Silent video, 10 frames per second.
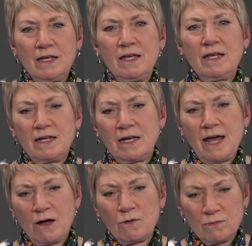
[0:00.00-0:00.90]
and
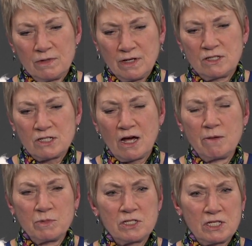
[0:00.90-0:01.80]
now it's
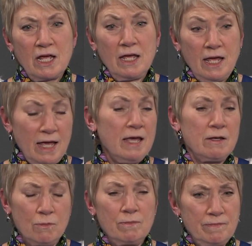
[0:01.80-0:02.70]
time to say,
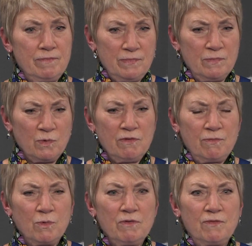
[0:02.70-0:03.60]
hey,
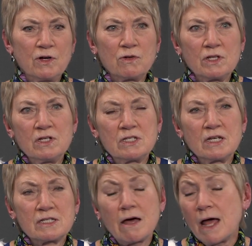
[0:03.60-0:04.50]
we figured these
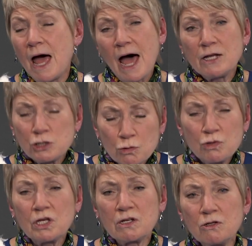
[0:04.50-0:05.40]
things out. I do
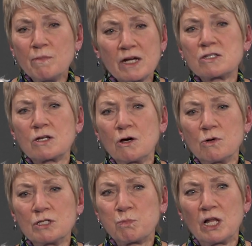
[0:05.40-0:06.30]
think New
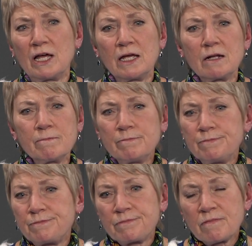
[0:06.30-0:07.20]
Mexico is playing.
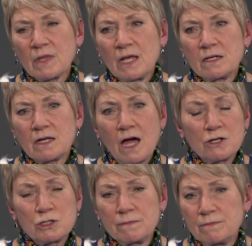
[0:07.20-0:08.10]

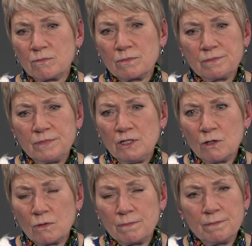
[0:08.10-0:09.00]
Gosh, you
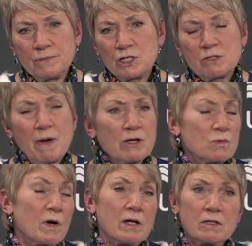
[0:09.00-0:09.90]
know, just about as
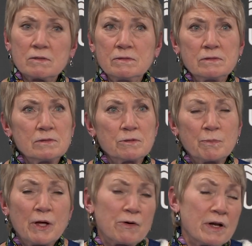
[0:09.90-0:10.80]
well or
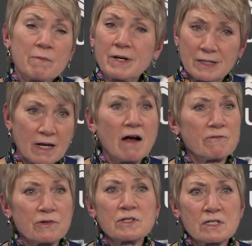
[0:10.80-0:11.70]
better than anybody in the
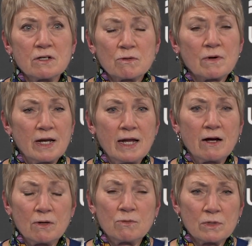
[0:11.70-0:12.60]
conference right
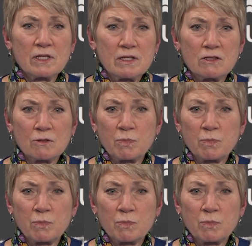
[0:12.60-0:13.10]
now. I really think they're